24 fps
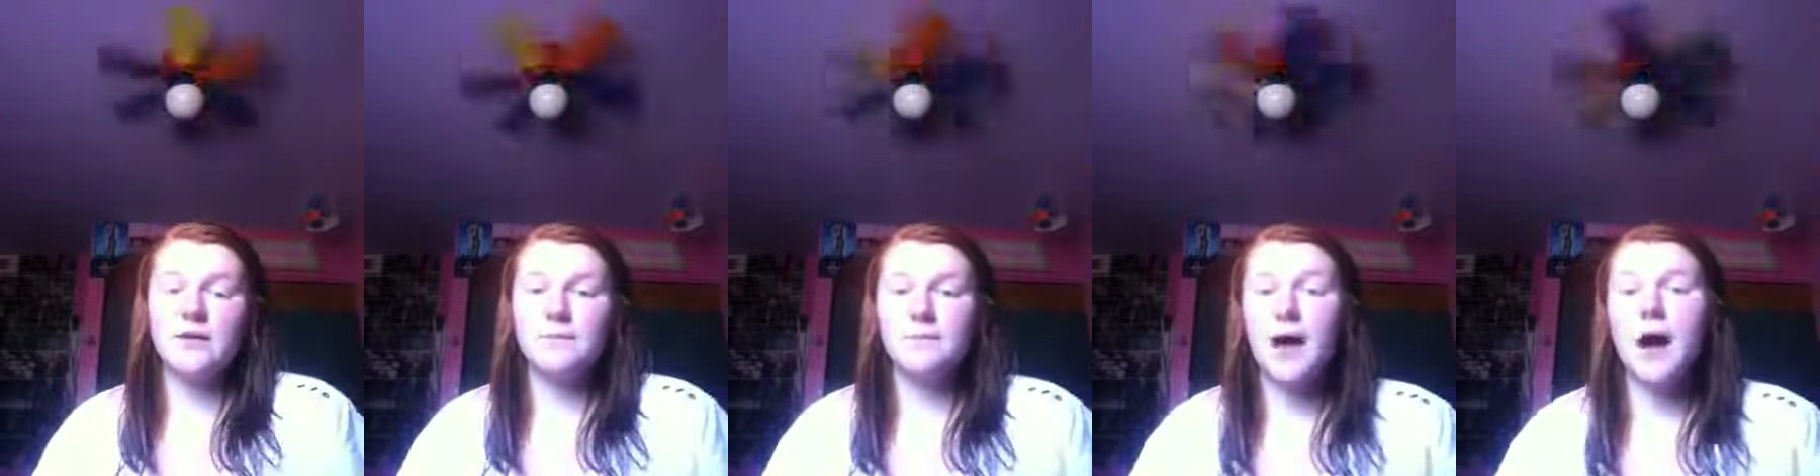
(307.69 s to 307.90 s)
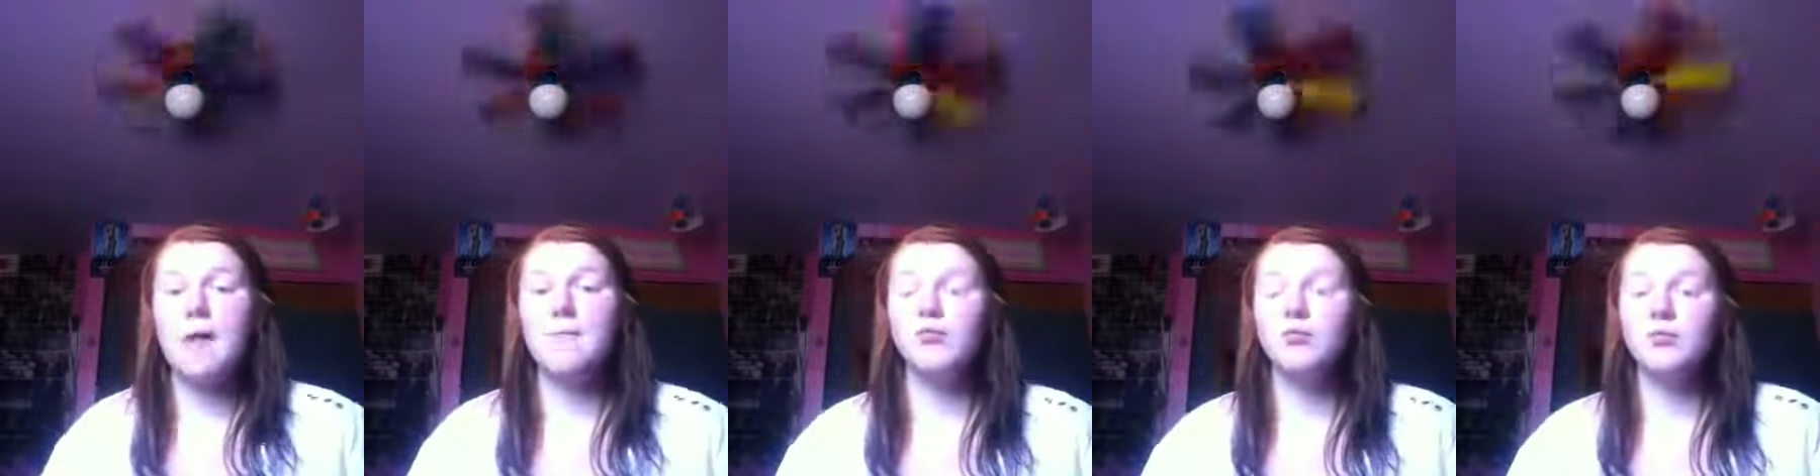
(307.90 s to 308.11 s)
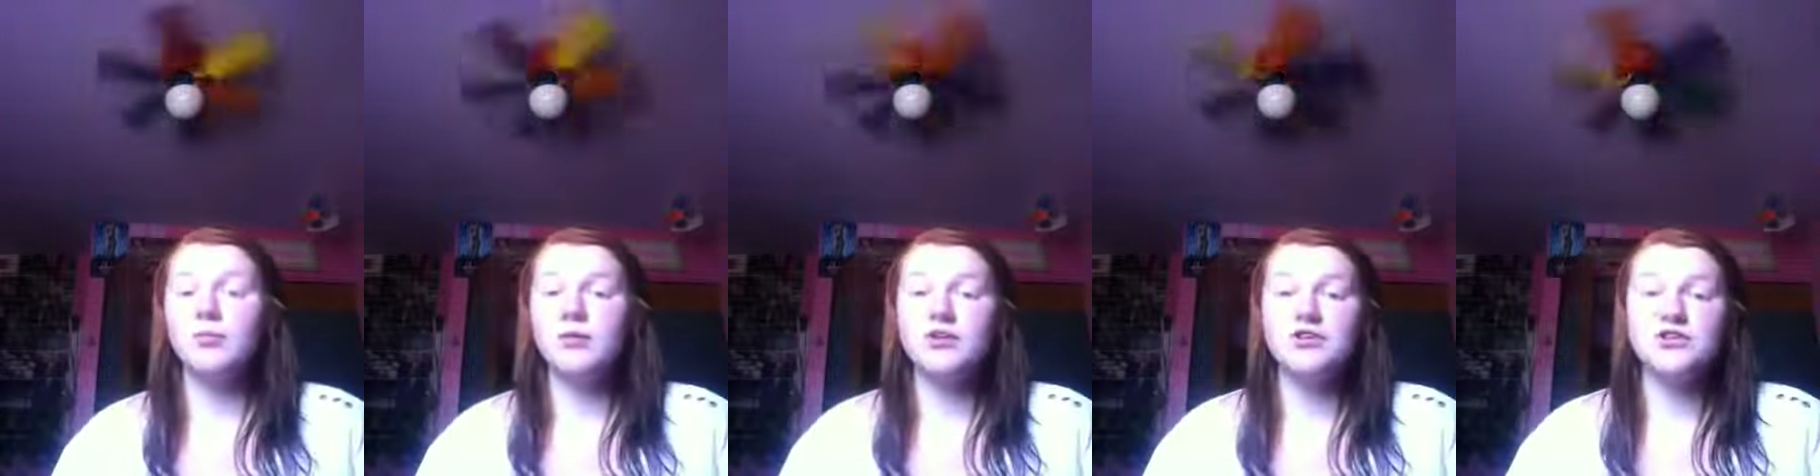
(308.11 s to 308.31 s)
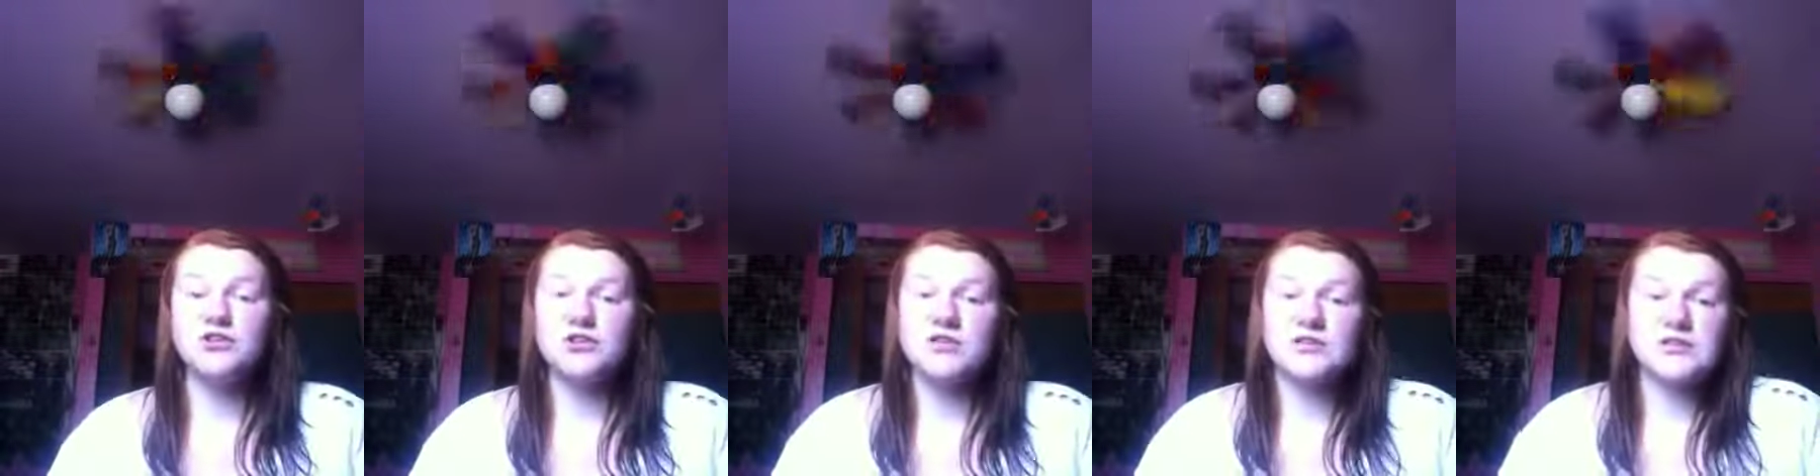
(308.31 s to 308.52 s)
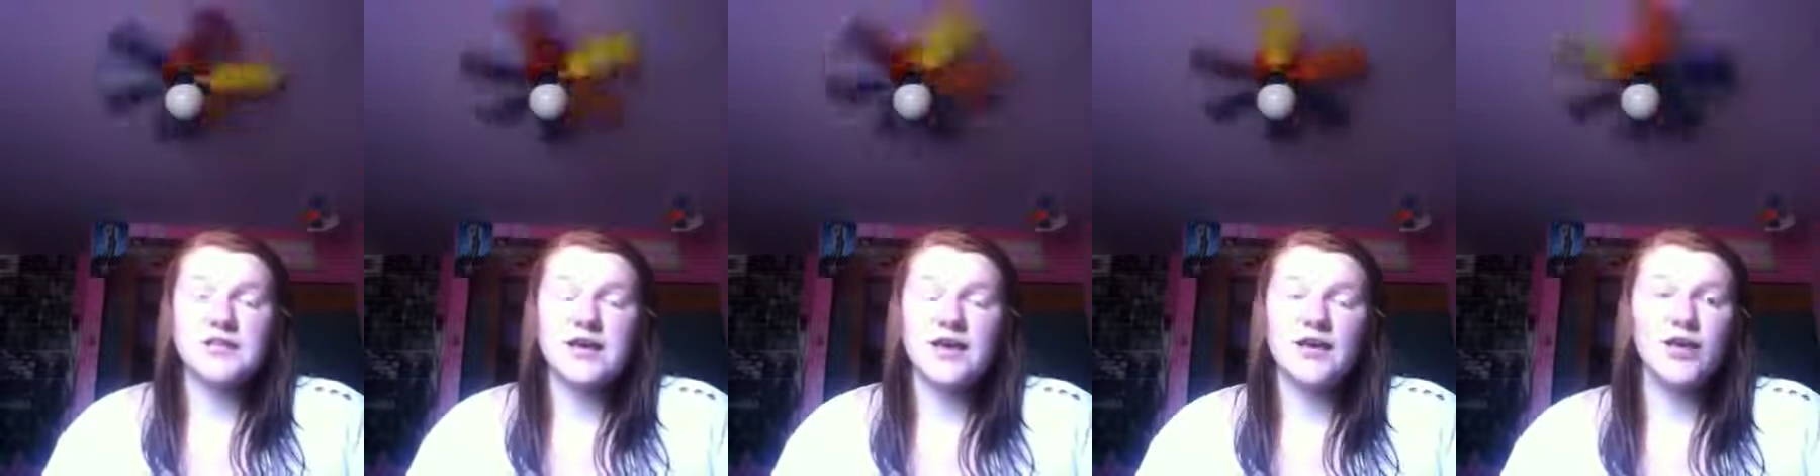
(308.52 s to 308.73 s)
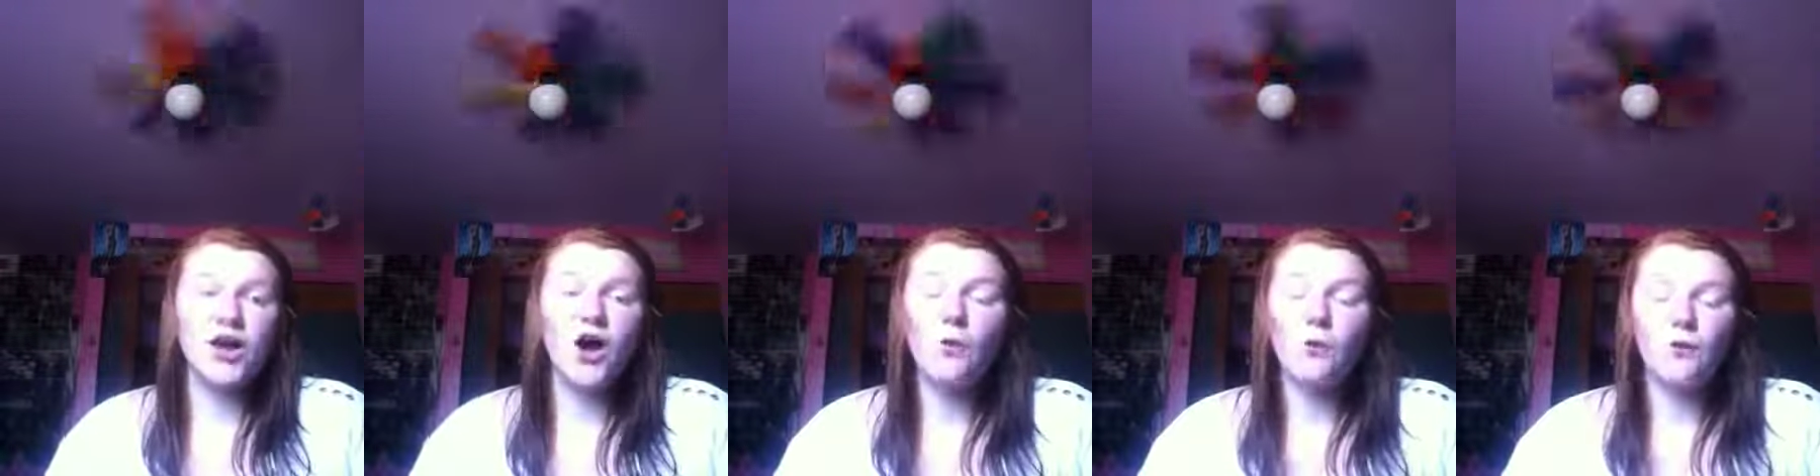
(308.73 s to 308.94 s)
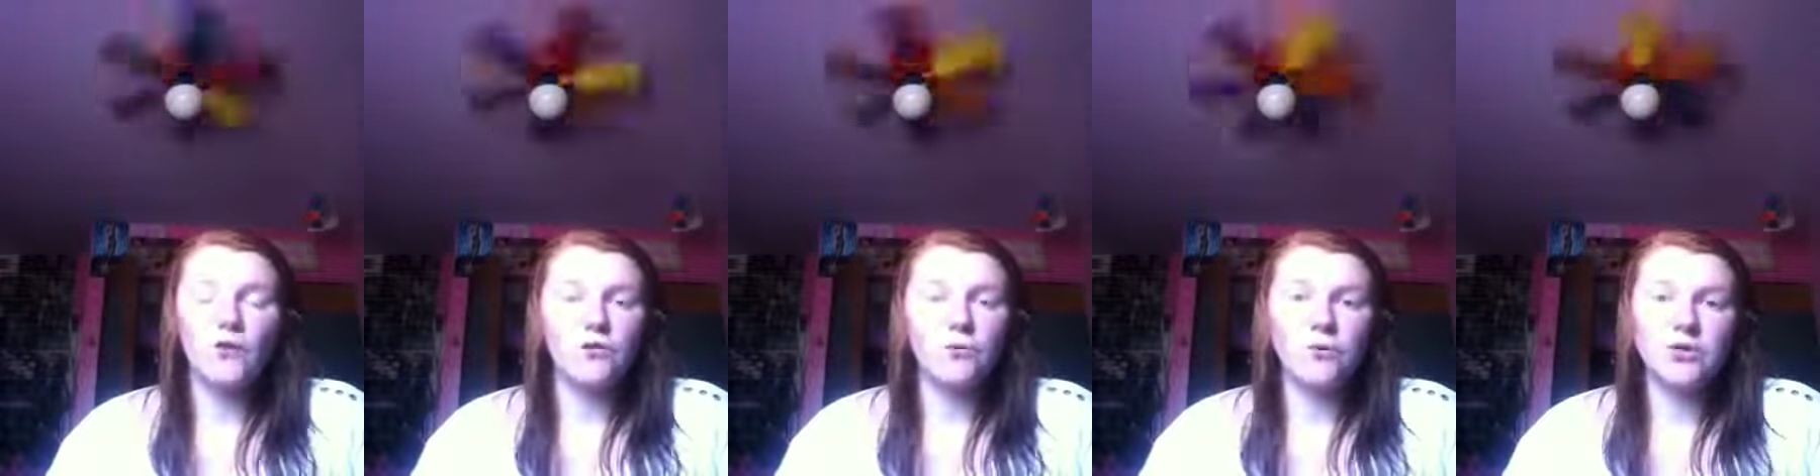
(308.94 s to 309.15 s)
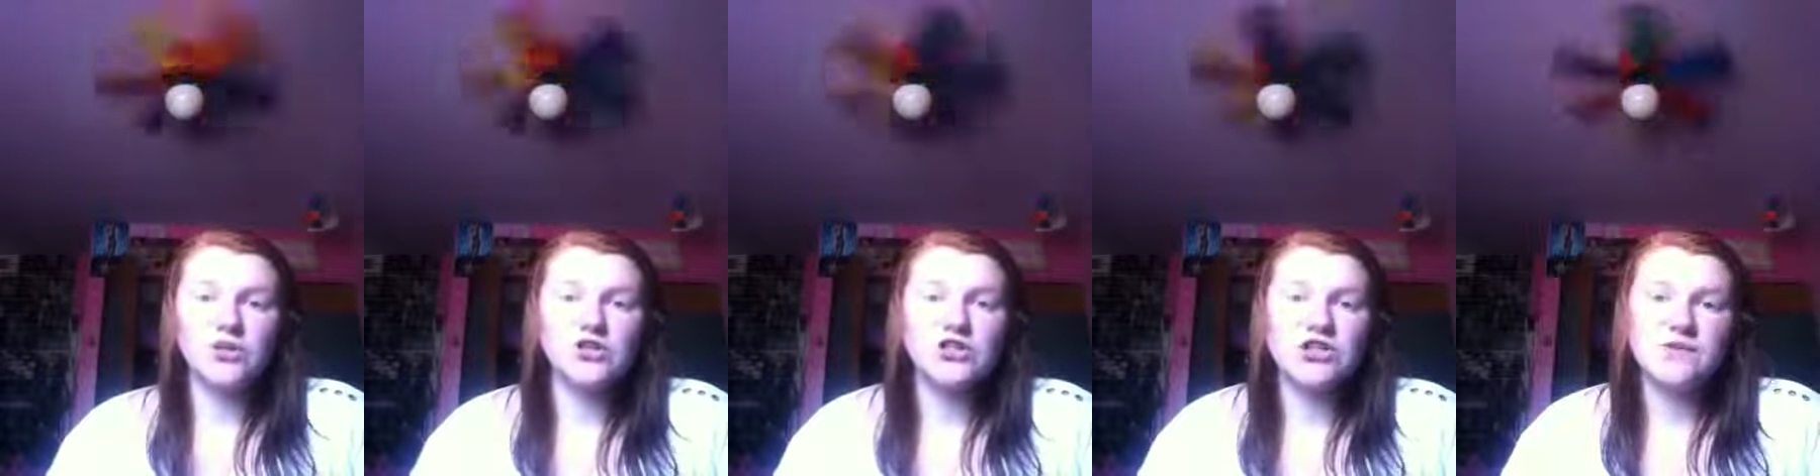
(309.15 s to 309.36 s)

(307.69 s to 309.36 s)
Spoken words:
I'd probably just say go with wood